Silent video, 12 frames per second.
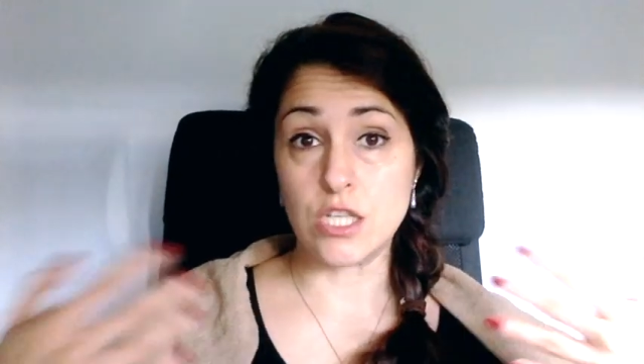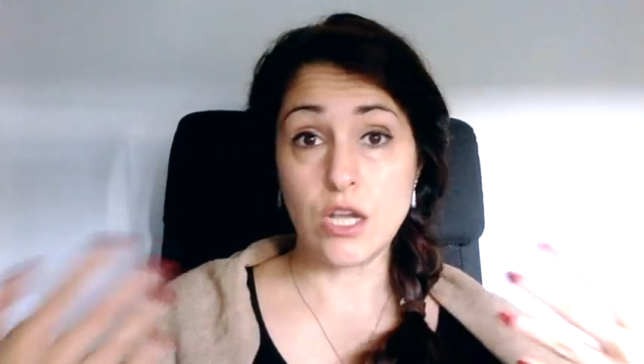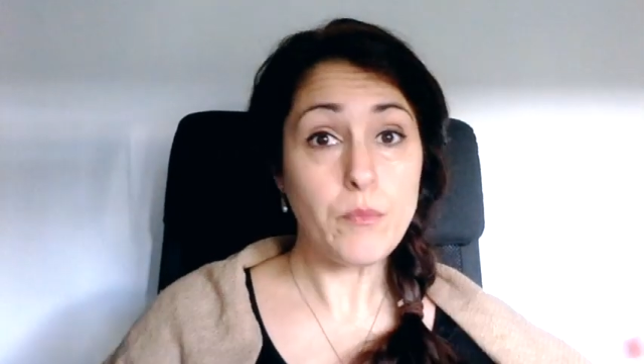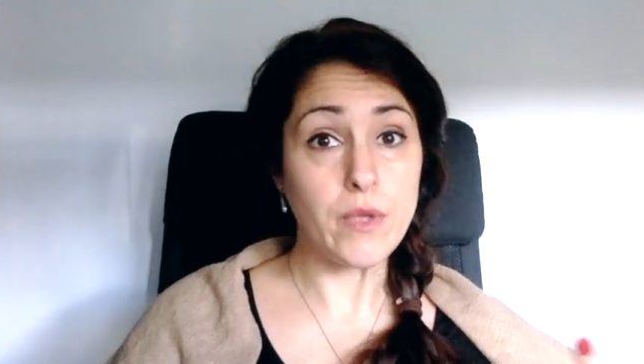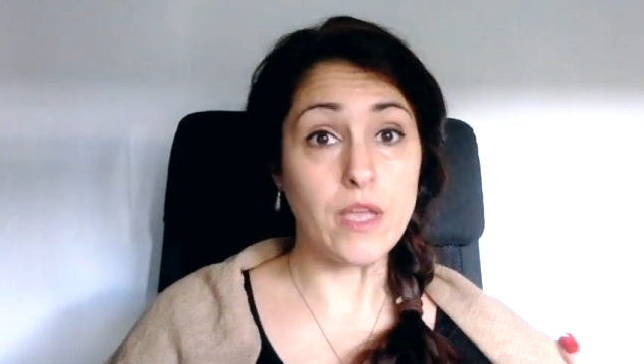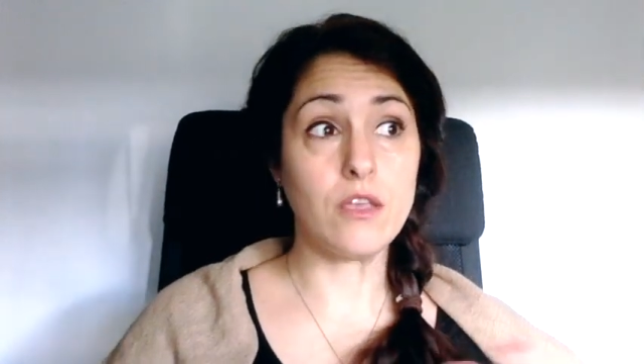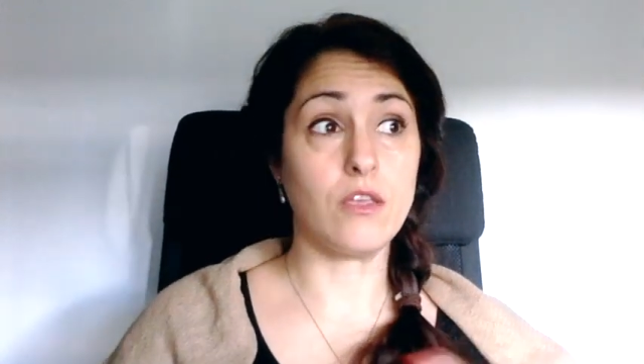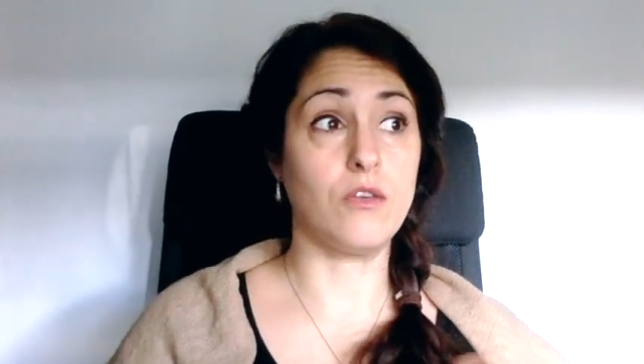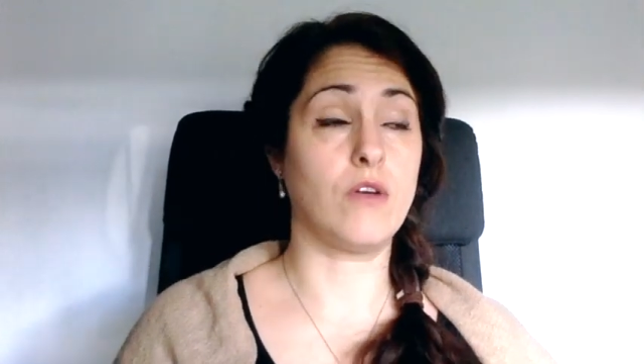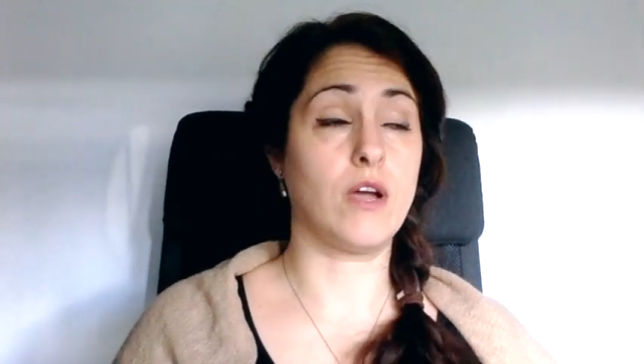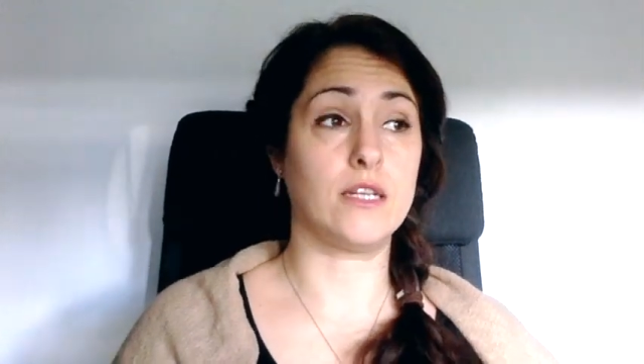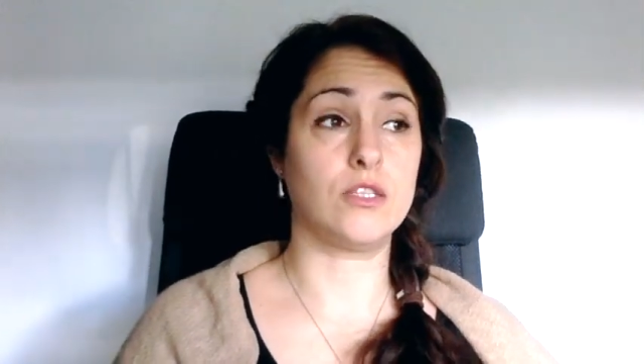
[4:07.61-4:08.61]
topic,
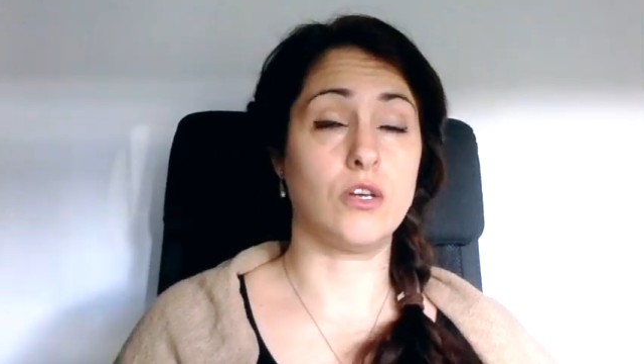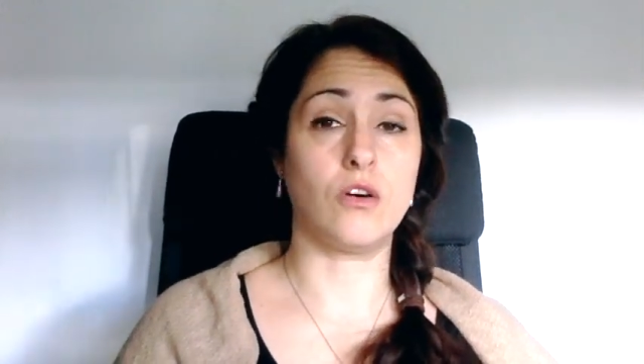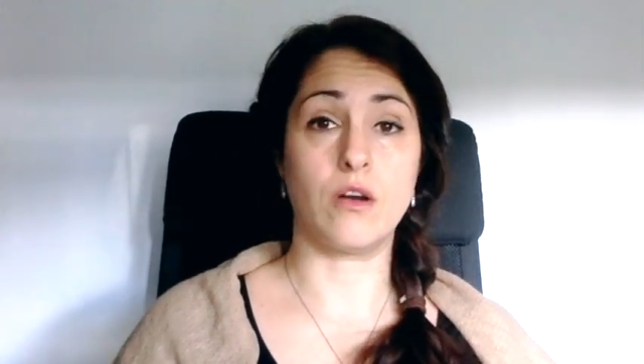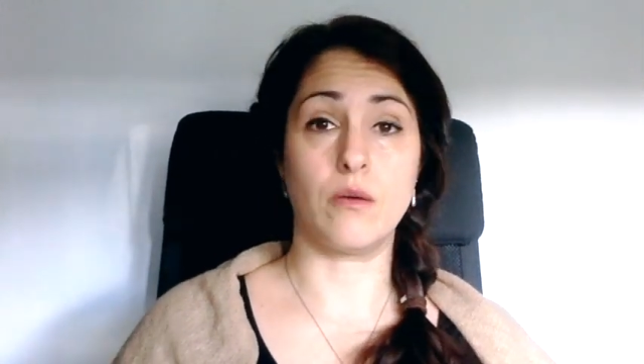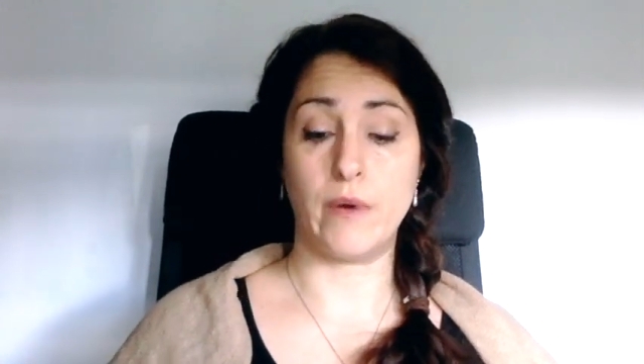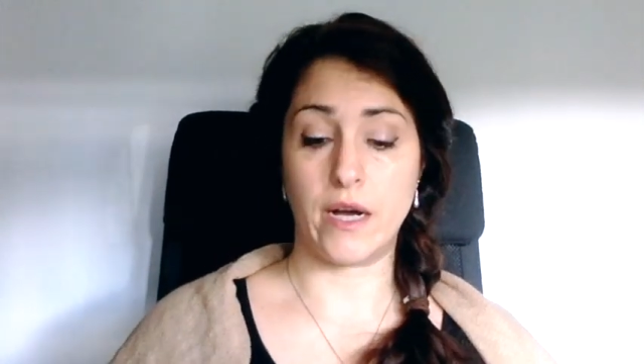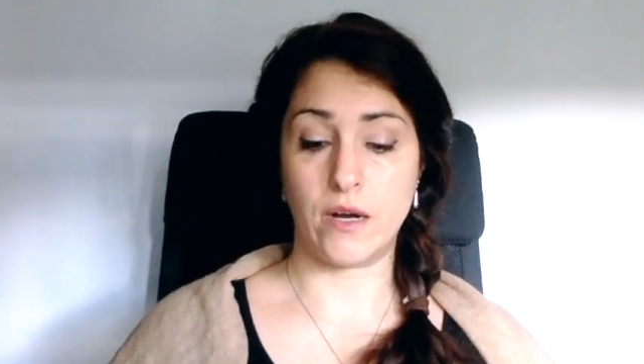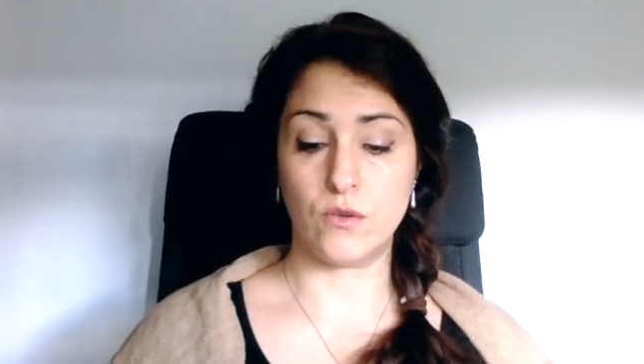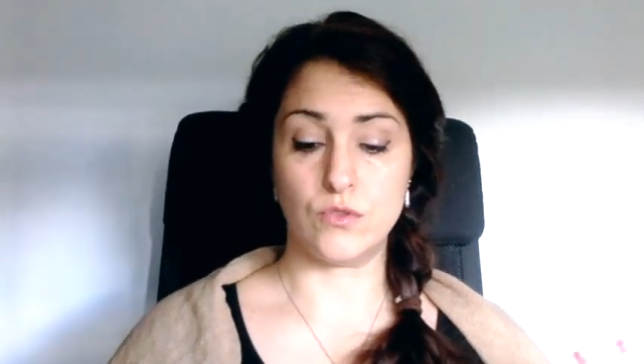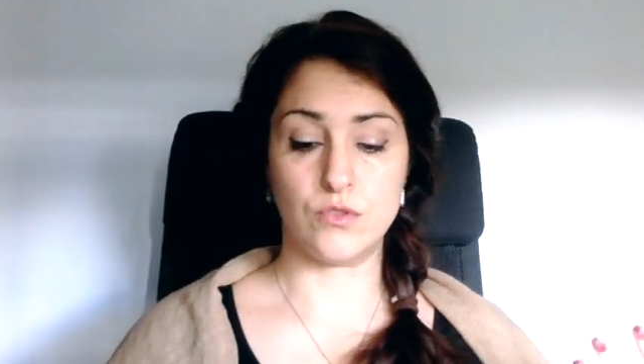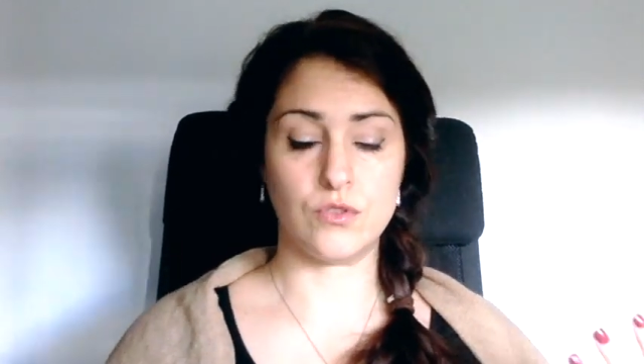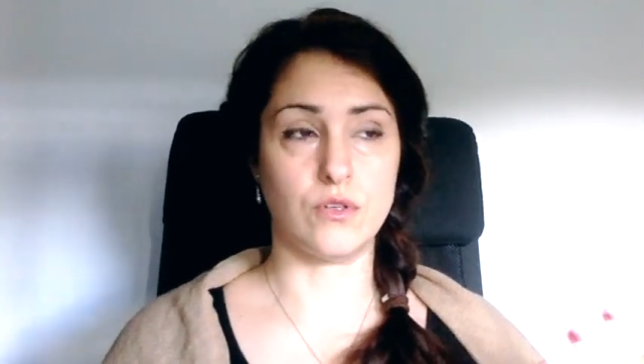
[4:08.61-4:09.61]
you can talk
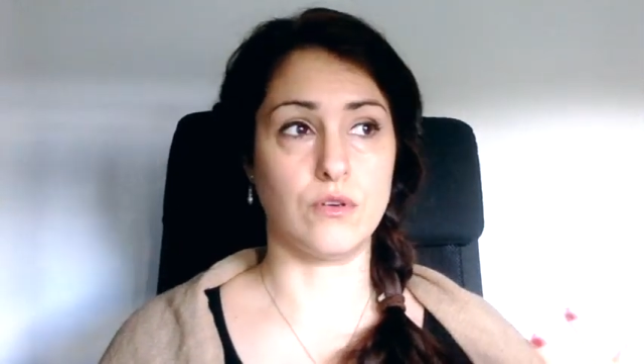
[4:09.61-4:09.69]
about